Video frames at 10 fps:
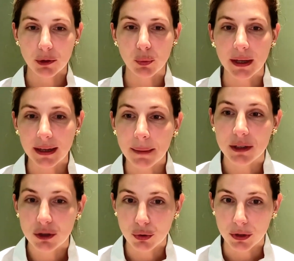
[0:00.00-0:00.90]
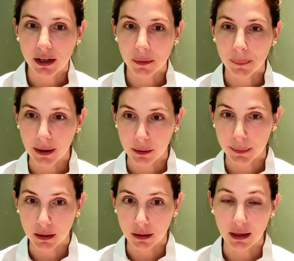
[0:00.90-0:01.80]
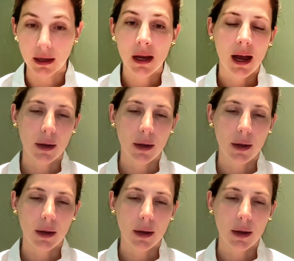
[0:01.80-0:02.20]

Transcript: between chemistry and compatibility.